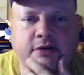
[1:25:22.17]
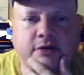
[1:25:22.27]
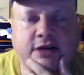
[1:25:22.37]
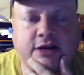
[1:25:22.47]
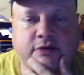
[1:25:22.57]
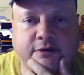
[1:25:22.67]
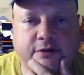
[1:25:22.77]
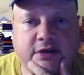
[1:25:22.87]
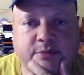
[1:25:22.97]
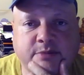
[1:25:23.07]
actual
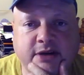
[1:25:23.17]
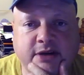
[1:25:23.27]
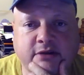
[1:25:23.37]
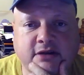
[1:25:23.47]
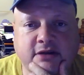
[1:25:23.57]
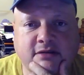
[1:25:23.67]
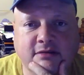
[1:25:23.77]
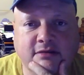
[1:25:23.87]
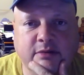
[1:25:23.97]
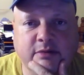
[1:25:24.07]
referendum period?
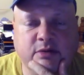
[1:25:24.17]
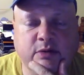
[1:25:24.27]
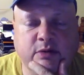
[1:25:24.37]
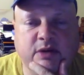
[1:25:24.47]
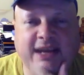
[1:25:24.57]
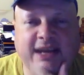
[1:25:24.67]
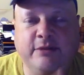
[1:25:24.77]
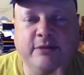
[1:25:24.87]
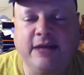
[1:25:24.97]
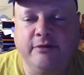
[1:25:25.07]
We were hit
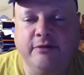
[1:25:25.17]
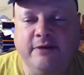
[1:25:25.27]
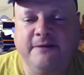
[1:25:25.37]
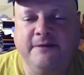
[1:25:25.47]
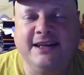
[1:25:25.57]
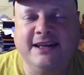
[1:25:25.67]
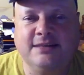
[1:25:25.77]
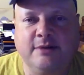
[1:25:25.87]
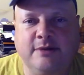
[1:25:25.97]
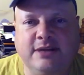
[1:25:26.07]
with everything, fears
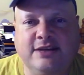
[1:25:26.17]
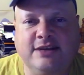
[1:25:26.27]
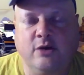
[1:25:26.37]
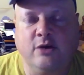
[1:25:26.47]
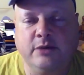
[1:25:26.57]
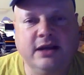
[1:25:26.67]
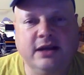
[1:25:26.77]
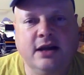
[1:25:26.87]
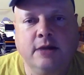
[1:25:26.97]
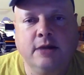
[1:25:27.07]
about economy.
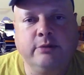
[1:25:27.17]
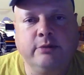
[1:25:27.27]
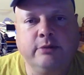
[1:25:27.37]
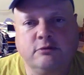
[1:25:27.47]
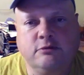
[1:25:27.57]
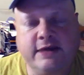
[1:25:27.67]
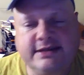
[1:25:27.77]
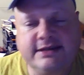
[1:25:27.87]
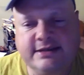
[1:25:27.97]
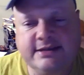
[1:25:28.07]
We were called
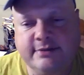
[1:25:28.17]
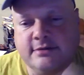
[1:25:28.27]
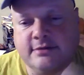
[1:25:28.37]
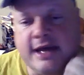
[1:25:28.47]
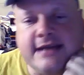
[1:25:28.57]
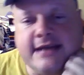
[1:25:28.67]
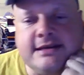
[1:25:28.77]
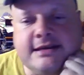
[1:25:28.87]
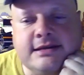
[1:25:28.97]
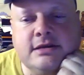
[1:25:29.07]
racist. We were called
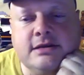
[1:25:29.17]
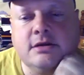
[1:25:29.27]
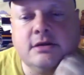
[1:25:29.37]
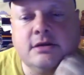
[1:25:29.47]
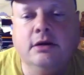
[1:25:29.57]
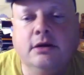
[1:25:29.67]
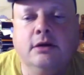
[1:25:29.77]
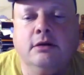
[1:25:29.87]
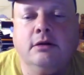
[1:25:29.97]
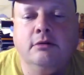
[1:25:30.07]
haters.
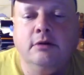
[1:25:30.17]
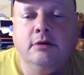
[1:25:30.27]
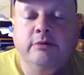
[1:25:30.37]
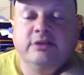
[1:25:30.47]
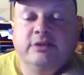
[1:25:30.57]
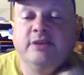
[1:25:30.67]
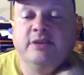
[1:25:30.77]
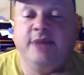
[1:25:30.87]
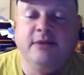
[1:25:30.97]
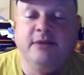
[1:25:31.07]
We were
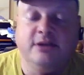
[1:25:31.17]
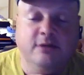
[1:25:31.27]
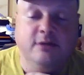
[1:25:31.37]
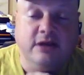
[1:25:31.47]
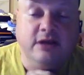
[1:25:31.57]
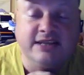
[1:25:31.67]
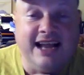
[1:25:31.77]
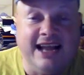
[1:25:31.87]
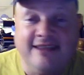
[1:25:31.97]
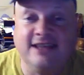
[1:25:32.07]
compared with the Ku Klux
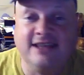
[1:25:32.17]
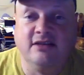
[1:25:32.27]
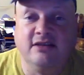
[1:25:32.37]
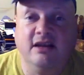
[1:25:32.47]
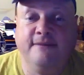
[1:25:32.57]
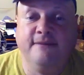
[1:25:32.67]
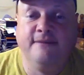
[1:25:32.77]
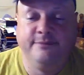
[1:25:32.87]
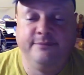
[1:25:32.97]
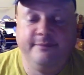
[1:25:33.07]
Klan and things like that.
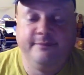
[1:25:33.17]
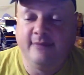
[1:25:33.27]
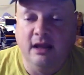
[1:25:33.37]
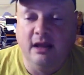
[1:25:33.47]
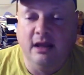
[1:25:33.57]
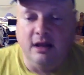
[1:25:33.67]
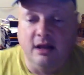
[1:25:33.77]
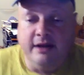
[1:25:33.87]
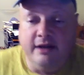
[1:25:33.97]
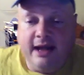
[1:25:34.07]

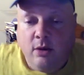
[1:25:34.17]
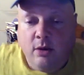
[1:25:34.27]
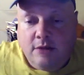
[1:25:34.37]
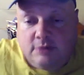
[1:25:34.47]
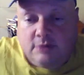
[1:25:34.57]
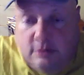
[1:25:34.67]
And now,